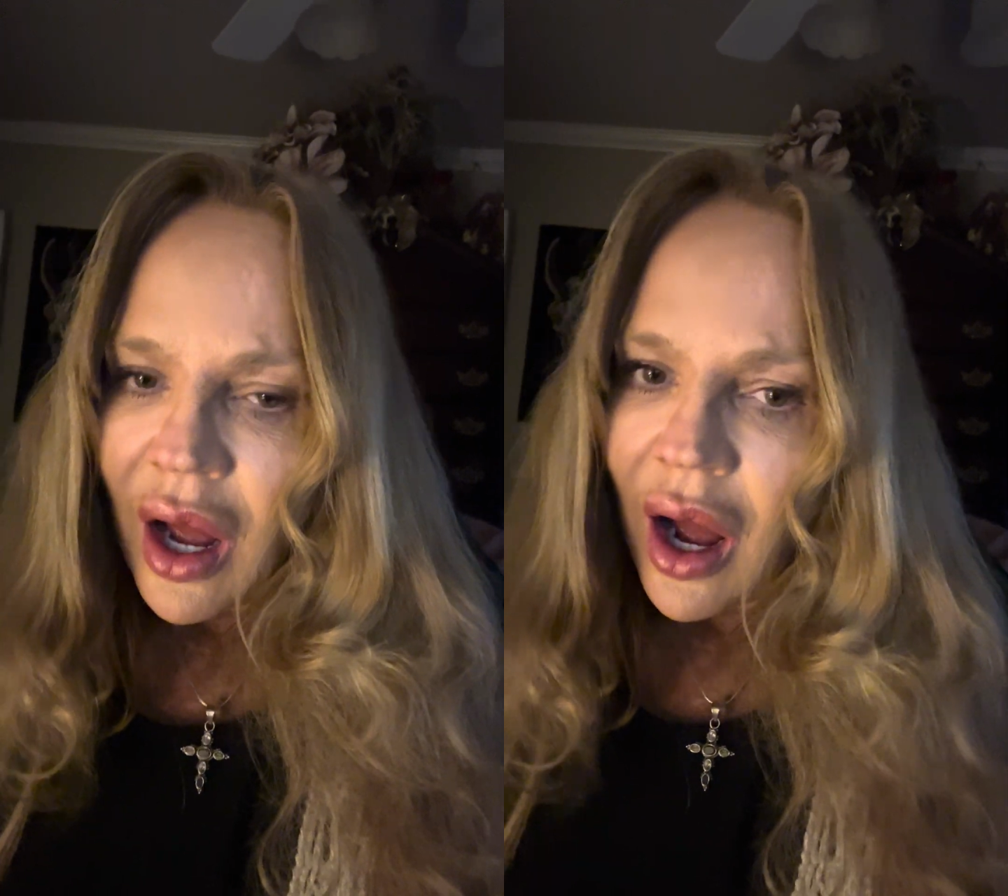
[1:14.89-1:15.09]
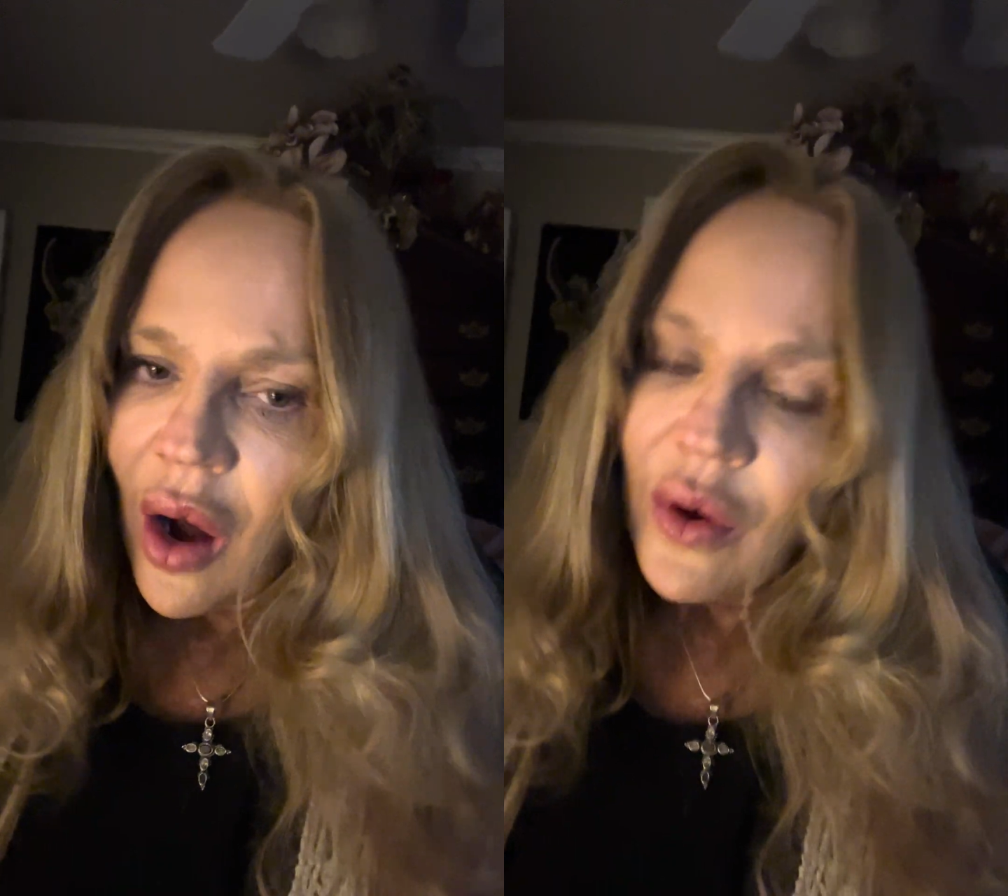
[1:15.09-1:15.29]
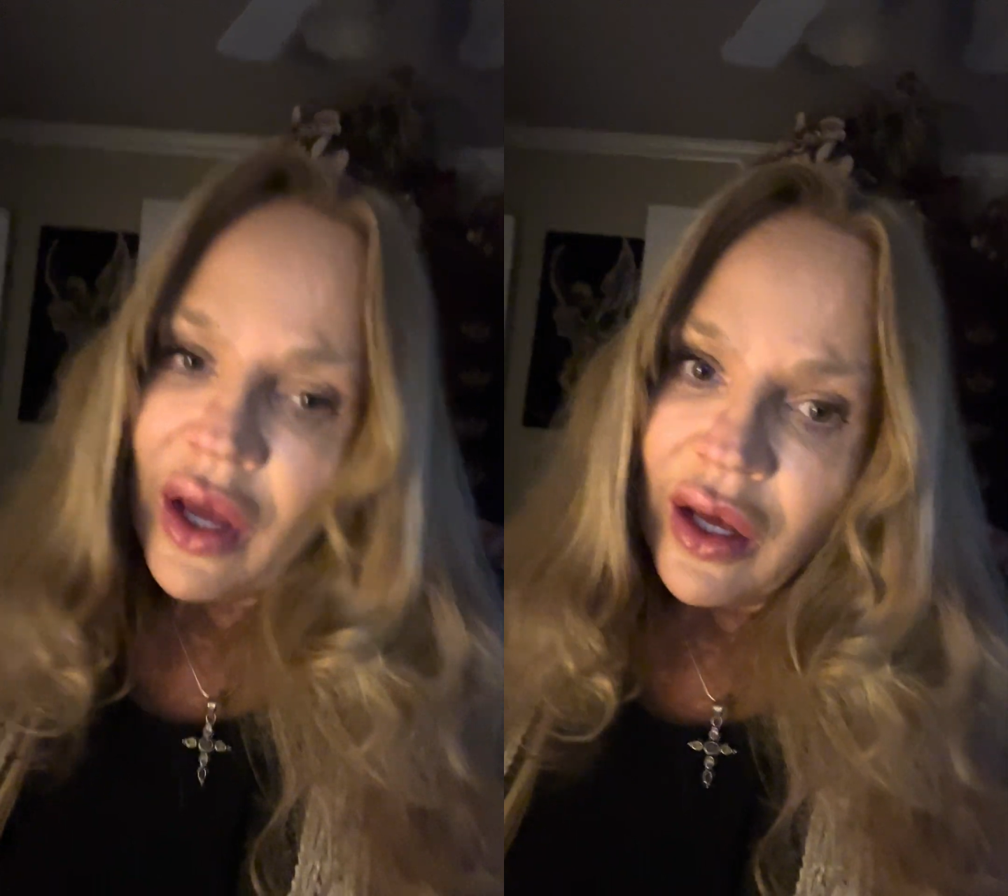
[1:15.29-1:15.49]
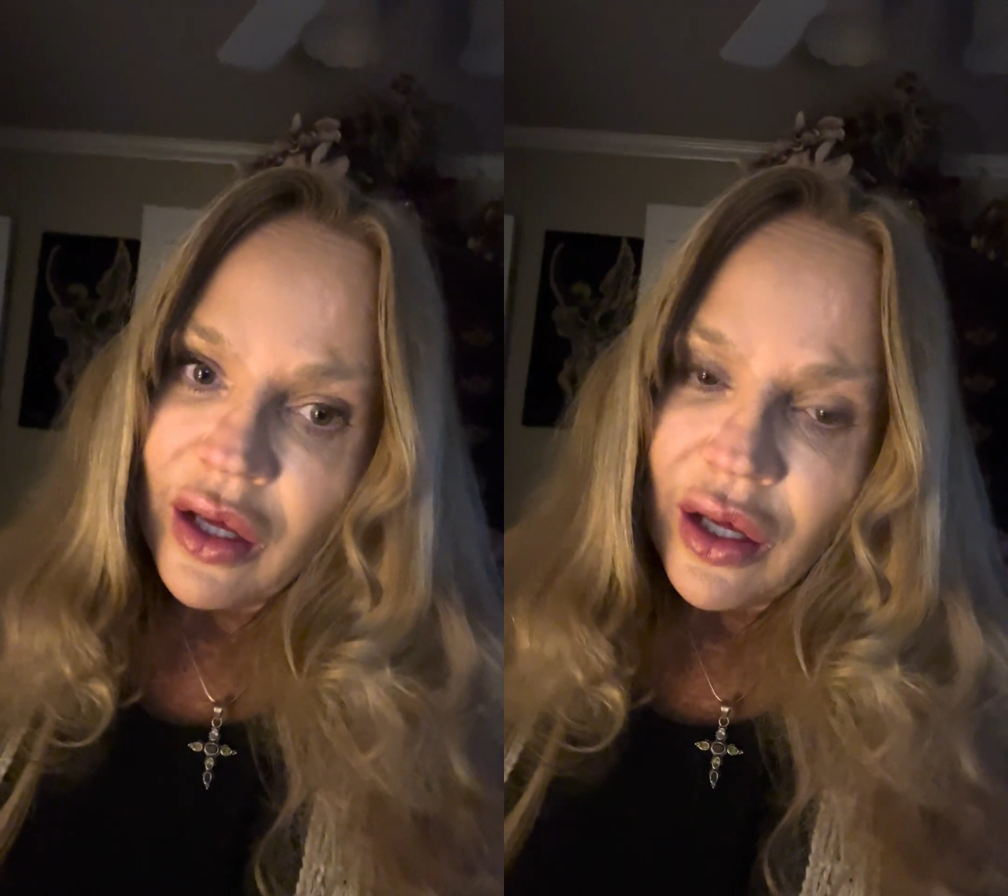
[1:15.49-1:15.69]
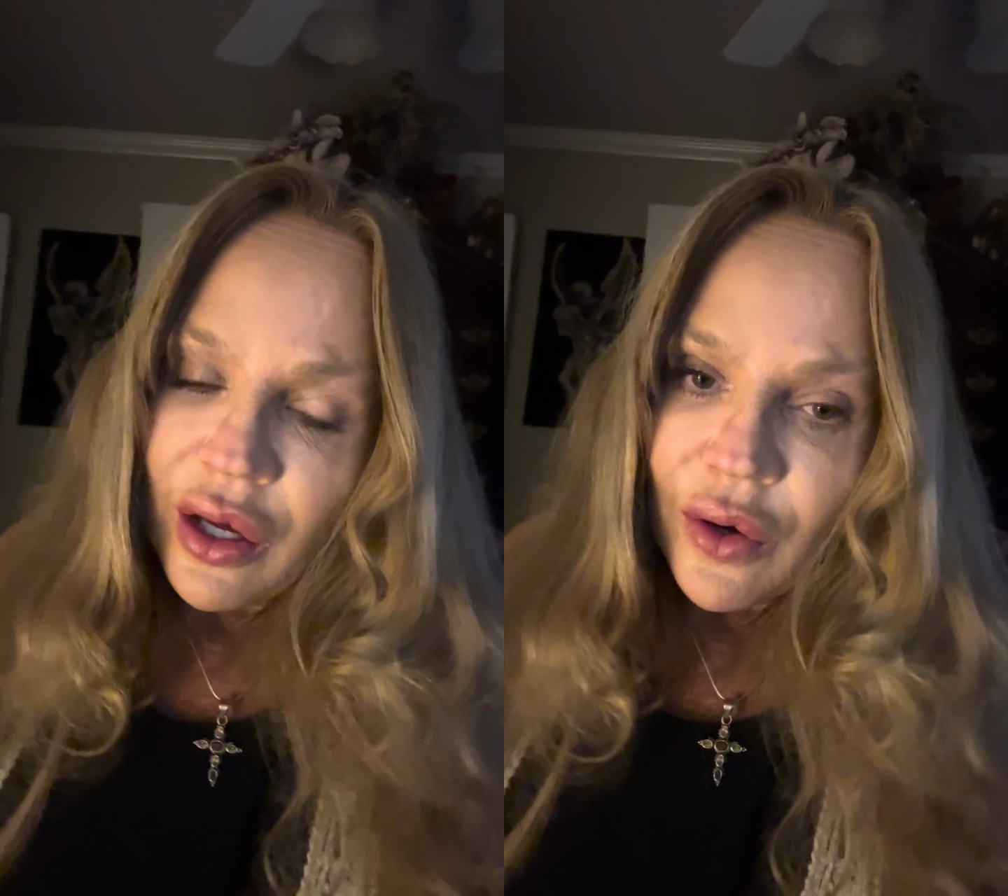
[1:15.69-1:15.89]
Okay,
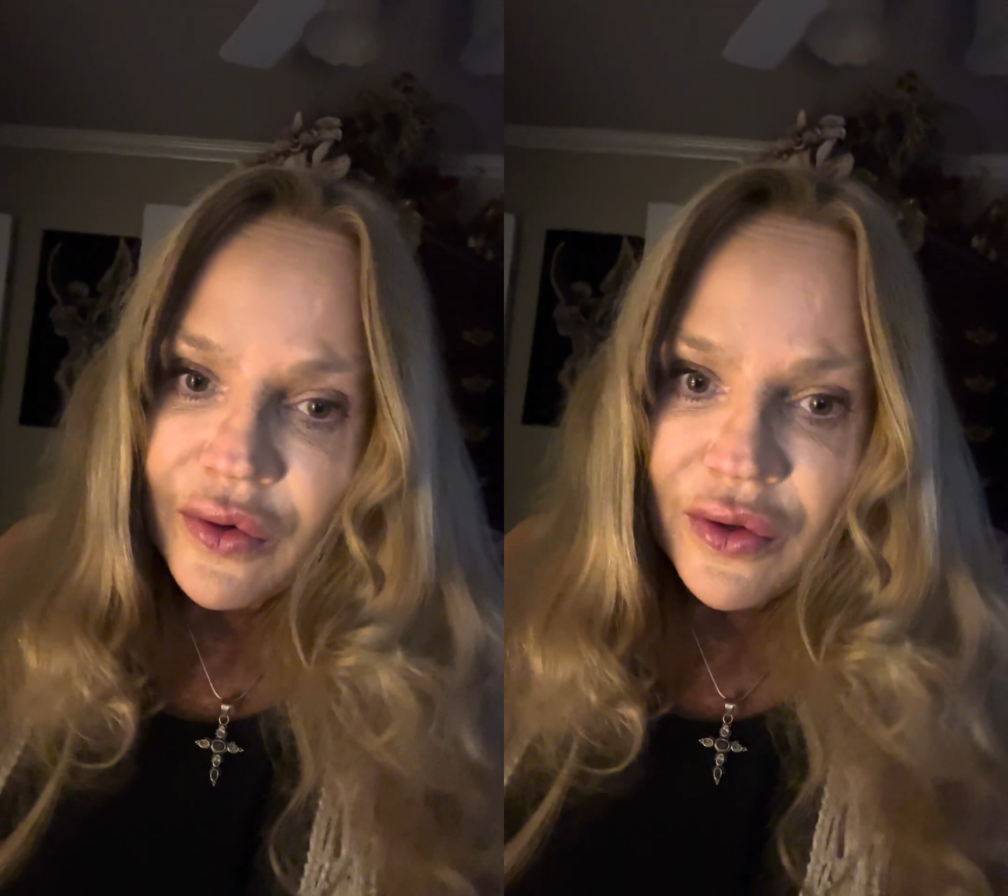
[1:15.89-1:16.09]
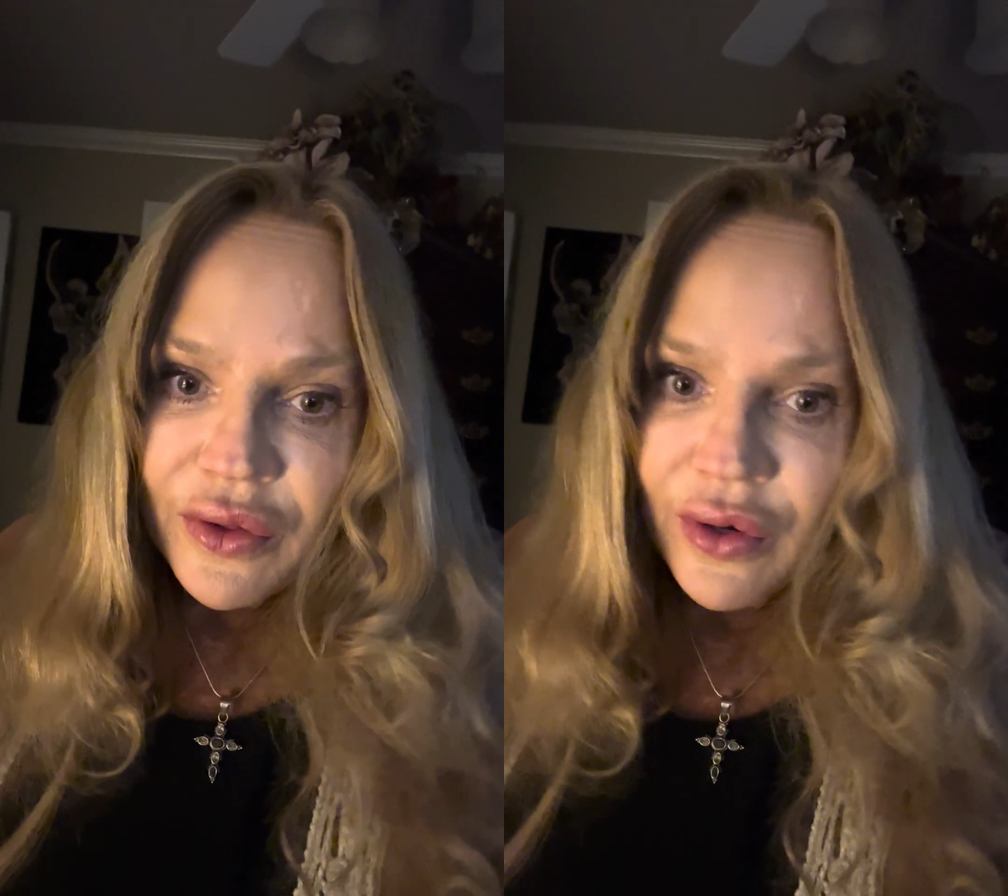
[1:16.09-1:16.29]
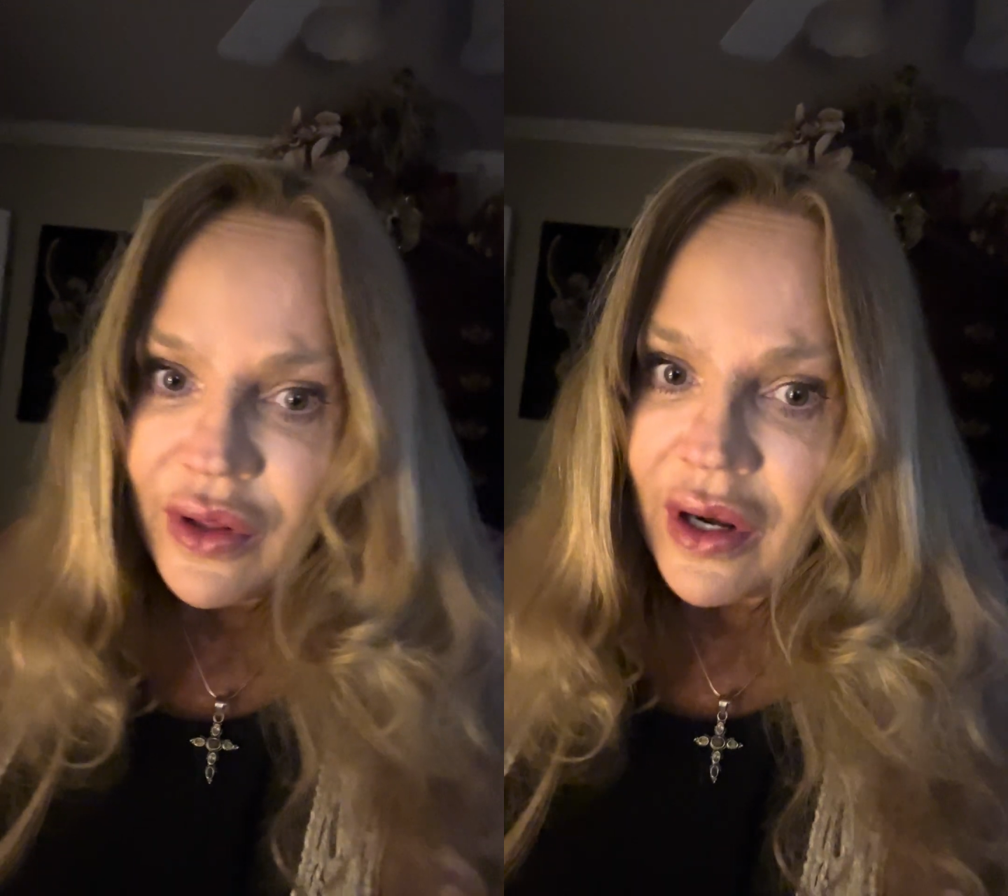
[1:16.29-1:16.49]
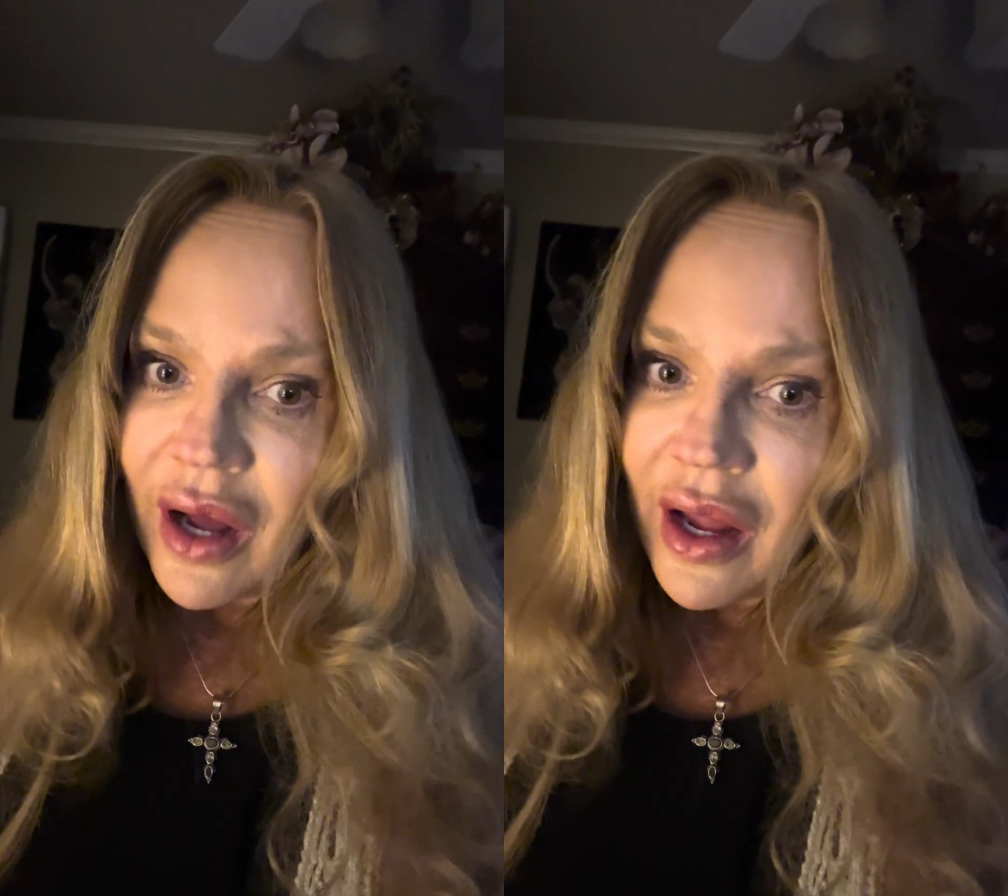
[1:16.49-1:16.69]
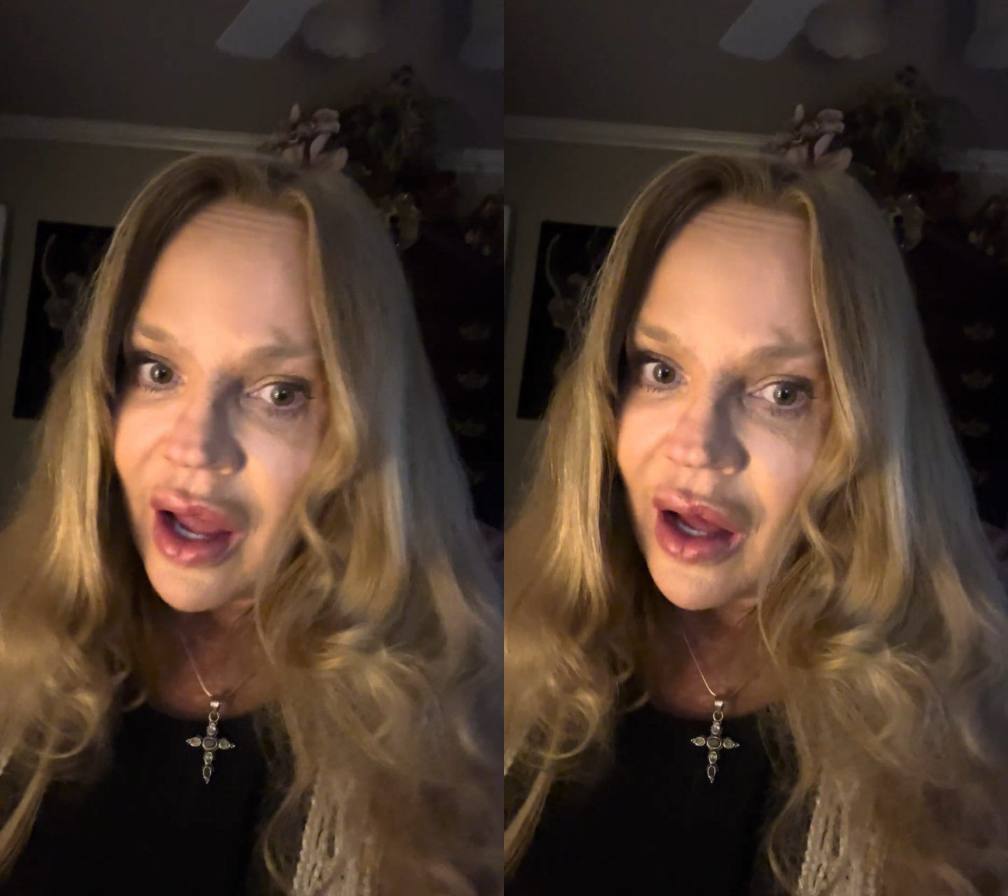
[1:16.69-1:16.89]
here's a theory that
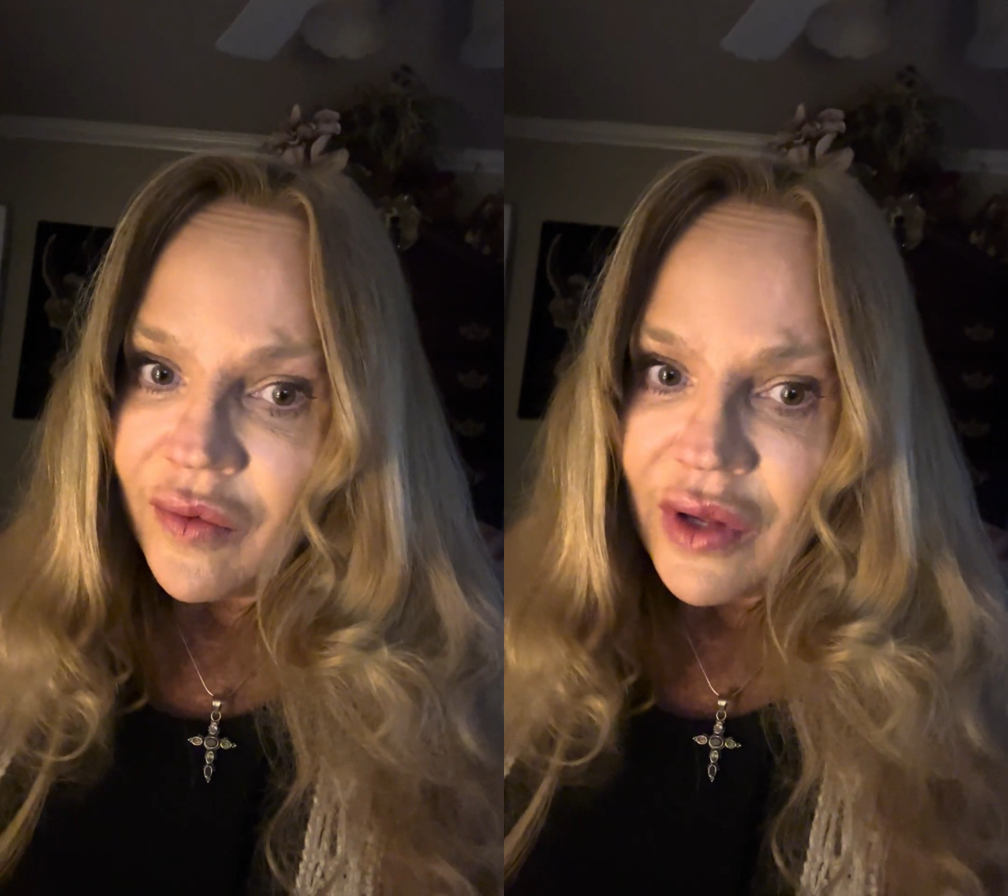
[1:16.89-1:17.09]
I have,